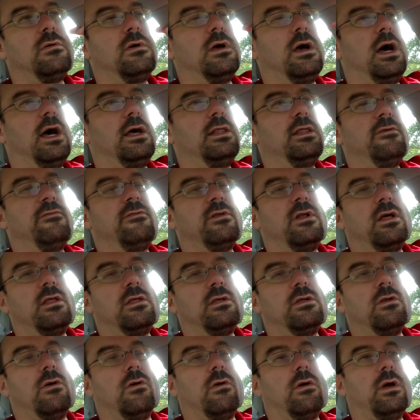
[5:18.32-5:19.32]
I live in
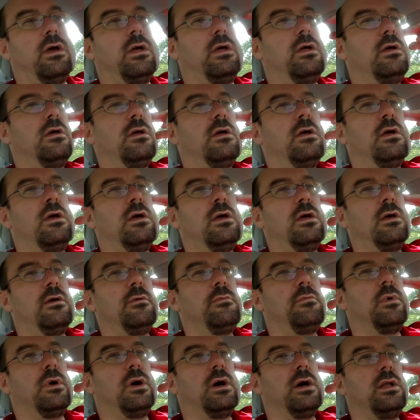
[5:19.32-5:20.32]
Illinois,
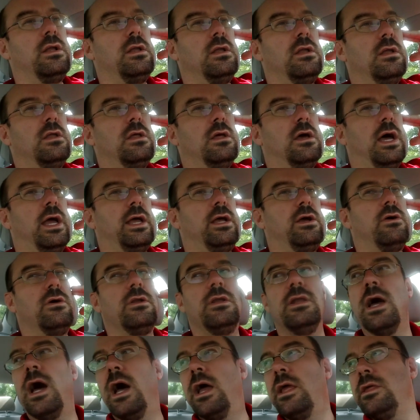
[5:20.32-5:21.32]
but I could
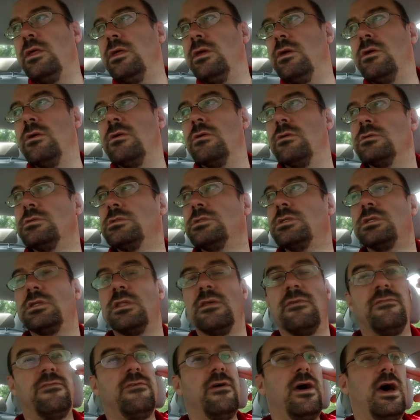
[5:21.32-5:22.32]
not use
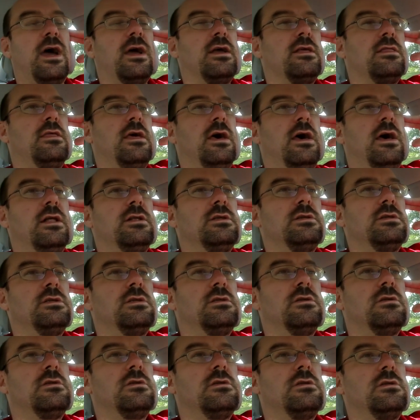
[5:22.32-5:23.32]
the fact that
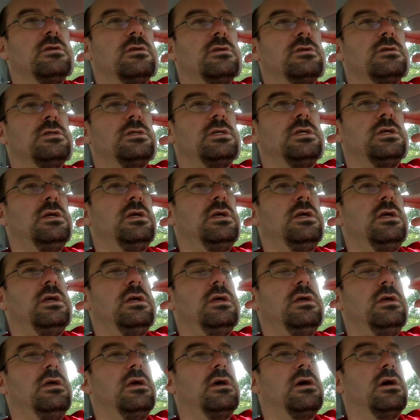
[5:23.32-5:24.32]

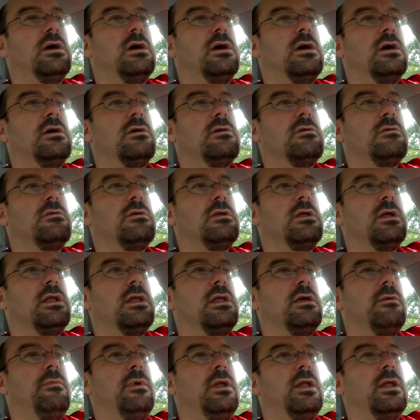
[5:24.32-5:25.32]
she uh, had
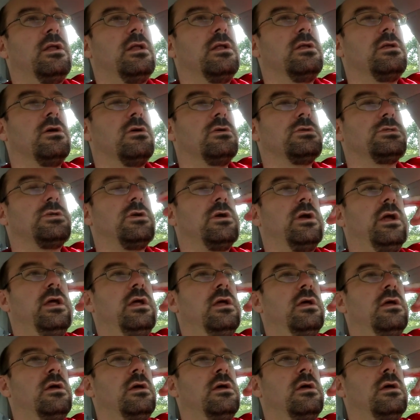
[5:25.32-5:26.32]
committed adultery.
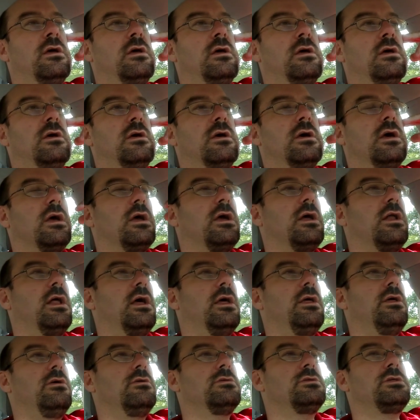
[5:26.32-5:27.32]
I could
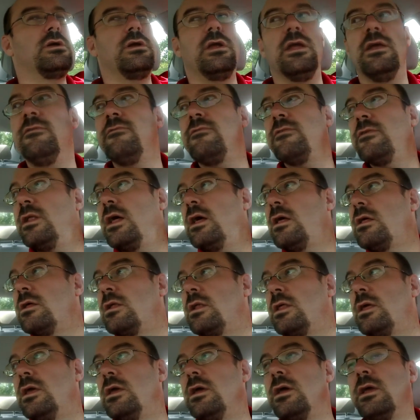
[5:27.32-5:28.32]
not use her
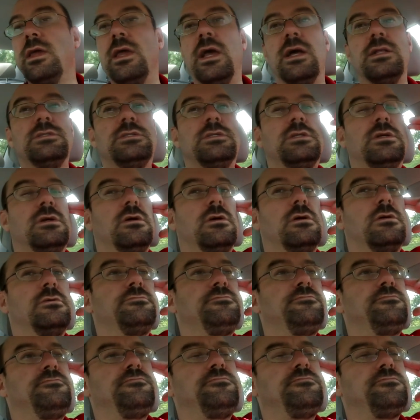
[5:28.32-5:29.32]
infidelity against her
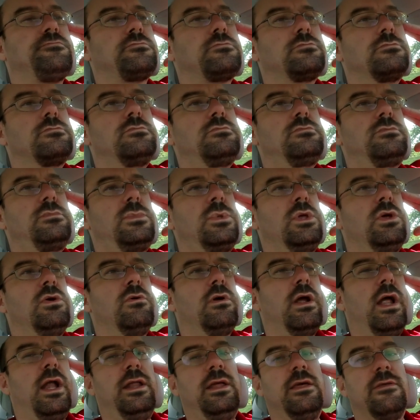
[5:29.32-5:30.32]

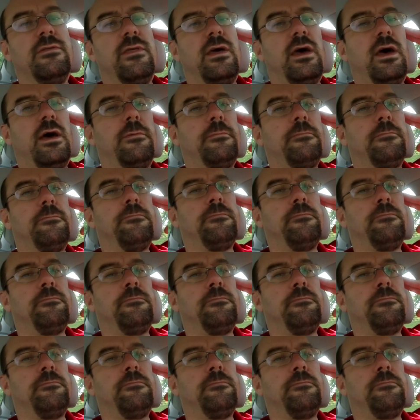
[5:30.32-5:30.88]
or any of that.